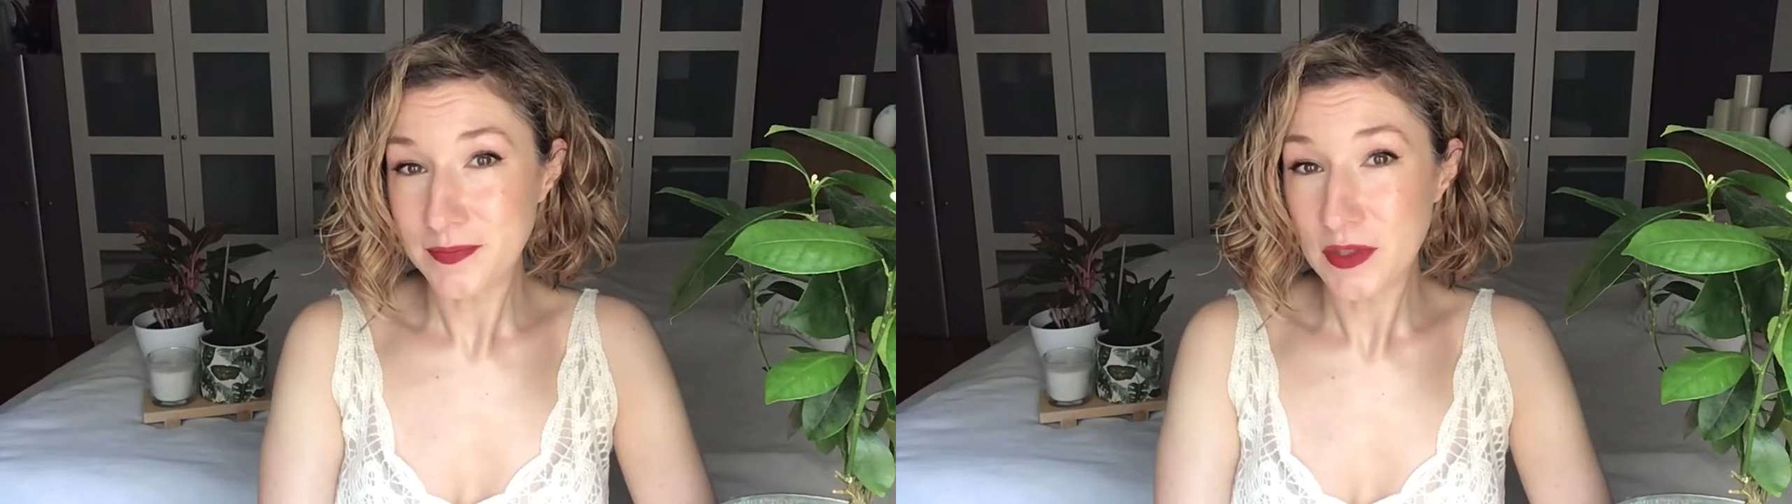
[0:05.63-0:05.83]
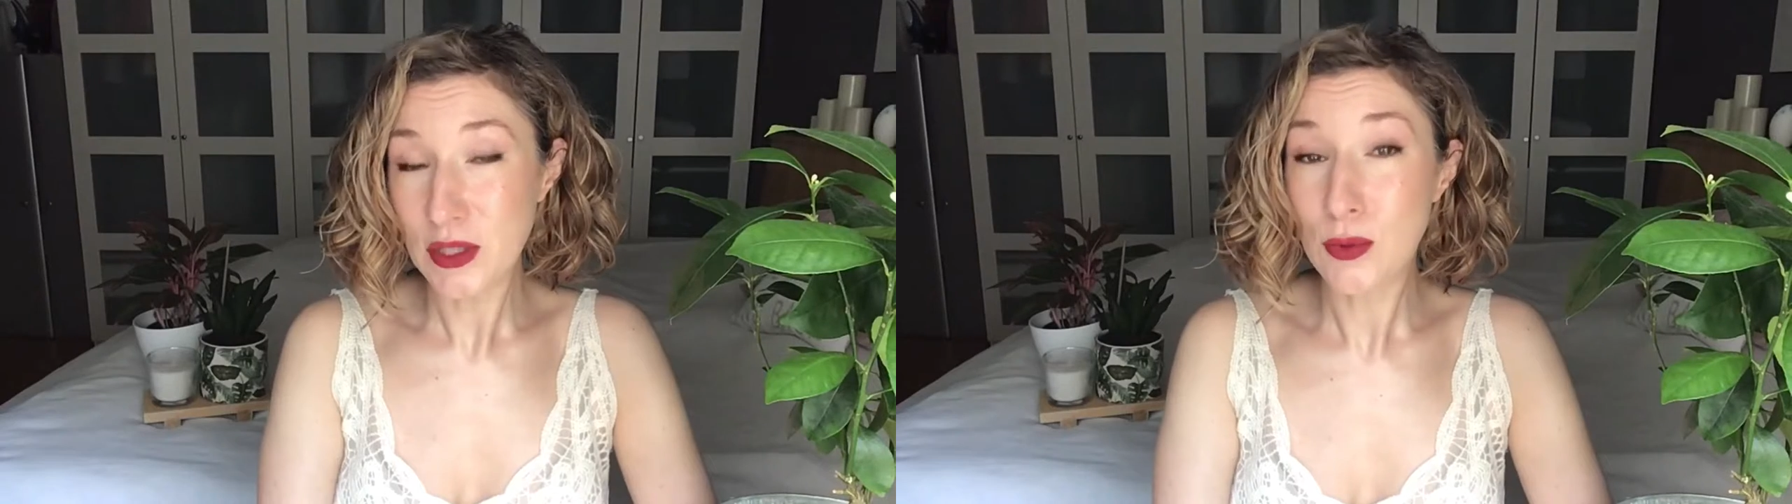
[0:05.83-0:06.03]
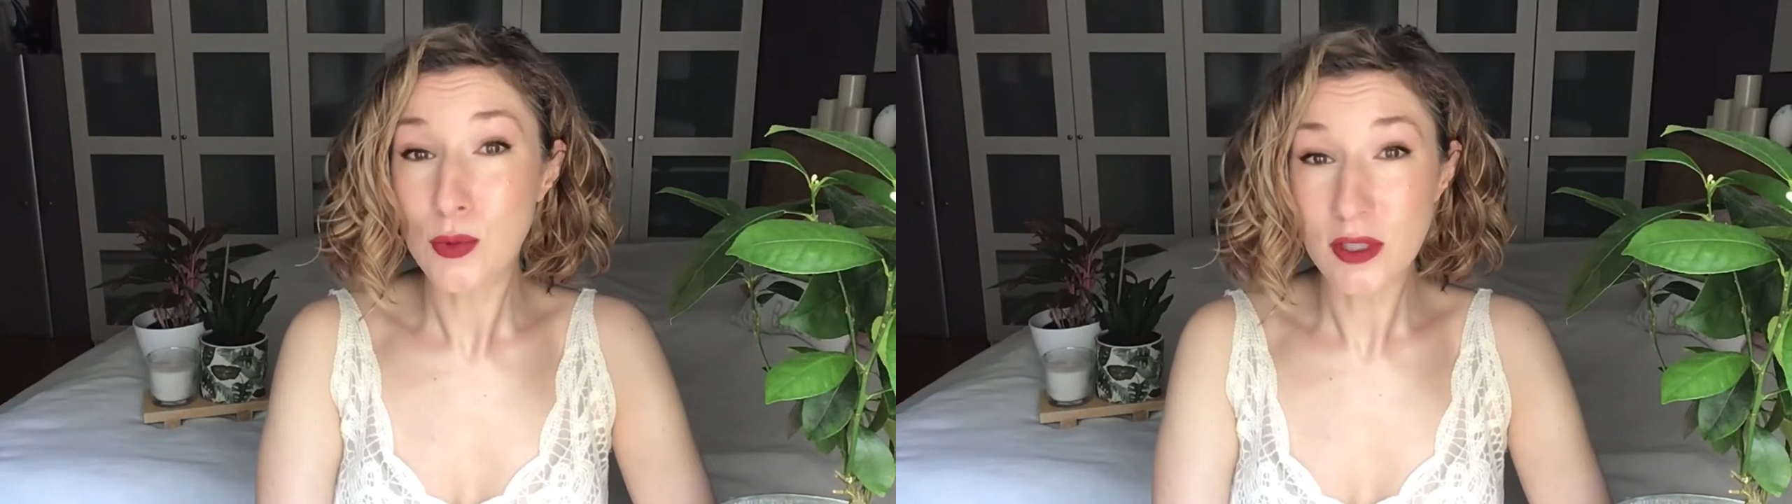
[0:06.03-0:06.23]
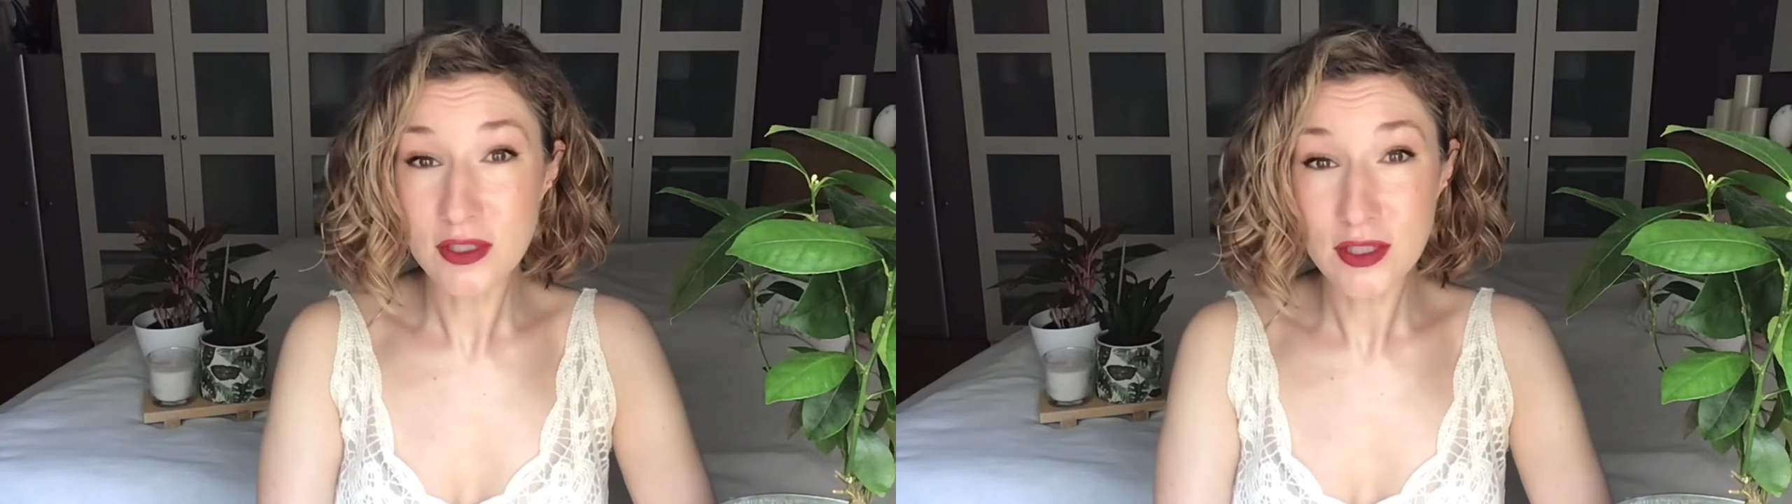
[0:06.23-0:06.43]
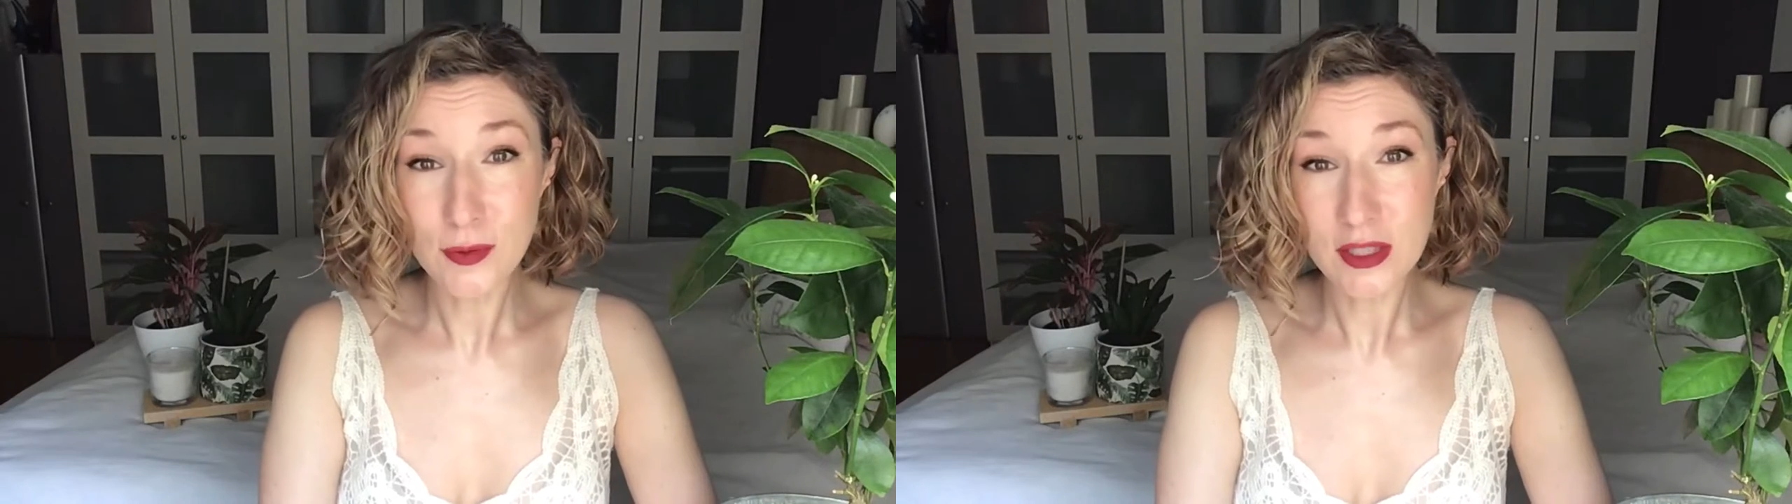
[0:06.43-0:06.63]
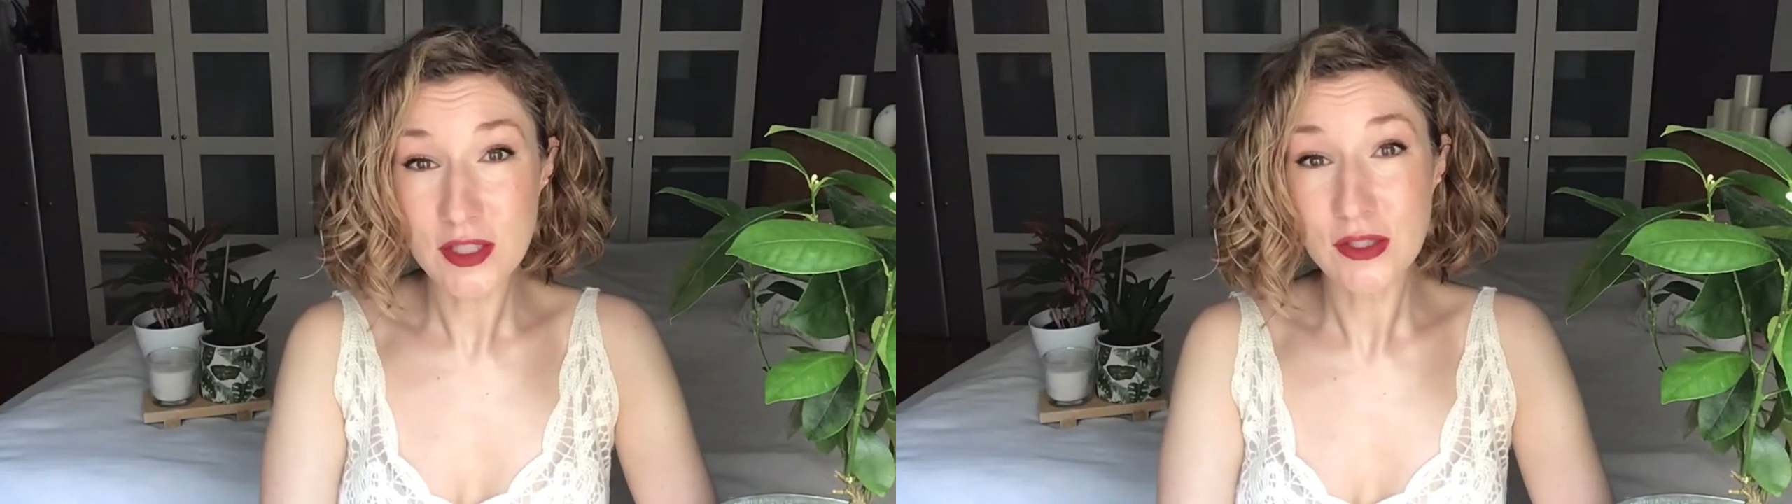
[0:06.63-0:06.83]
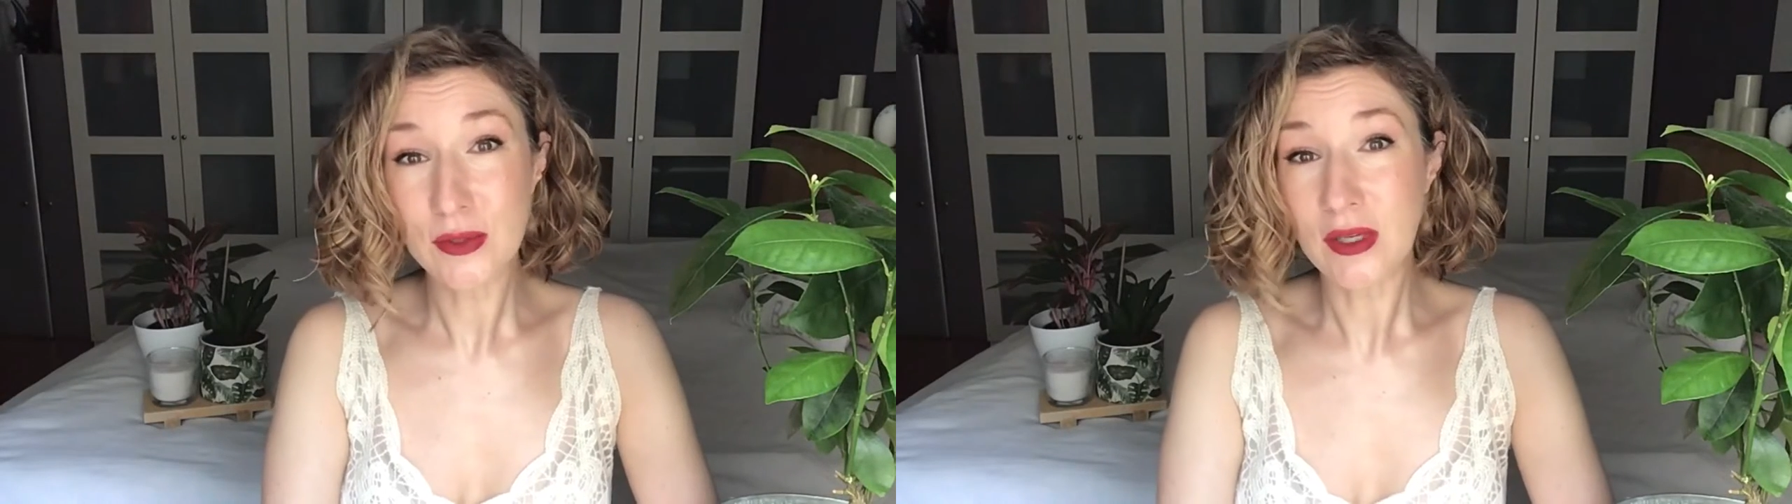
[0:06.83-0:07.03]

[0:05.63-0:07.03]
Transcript: Do you wonder what you